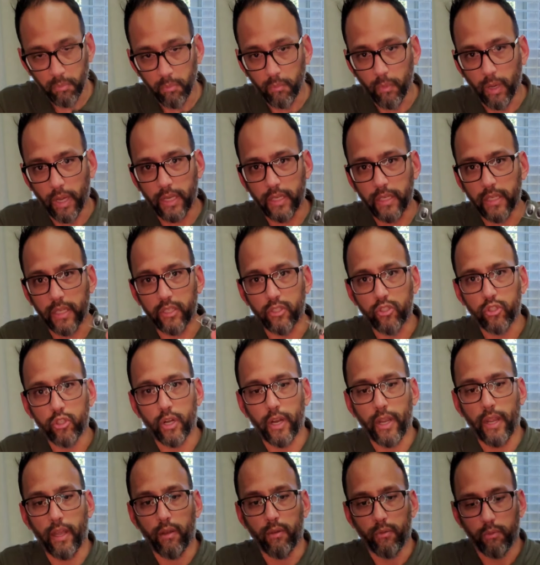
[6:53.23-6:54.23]
I did
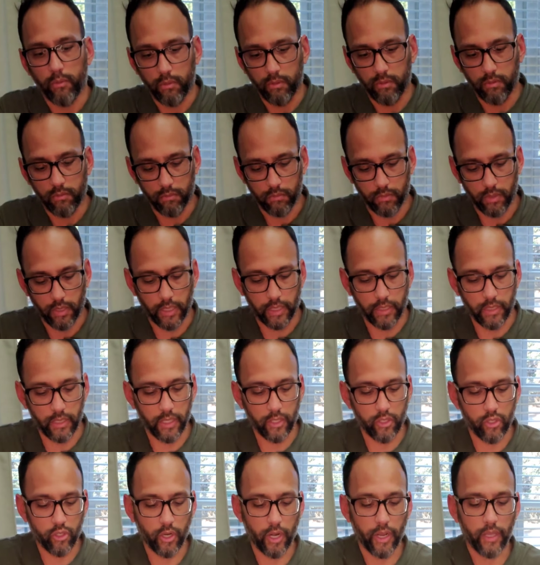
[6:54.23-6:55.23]
try
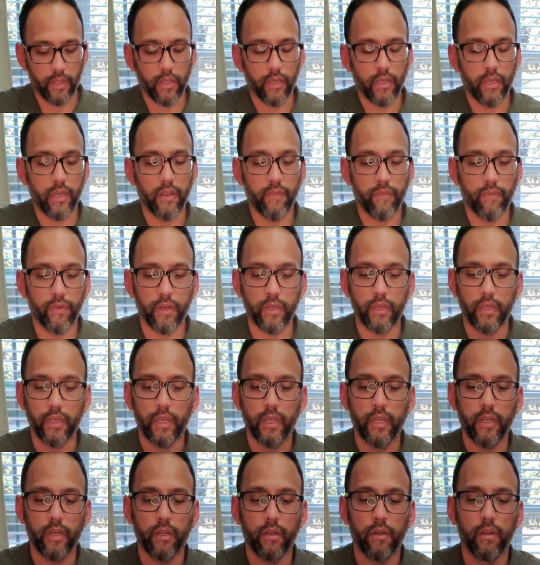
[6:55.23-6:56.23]
the different
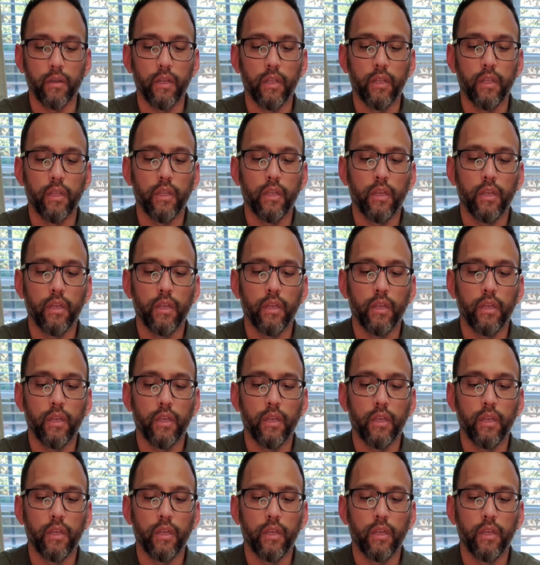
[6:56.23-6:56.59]
ear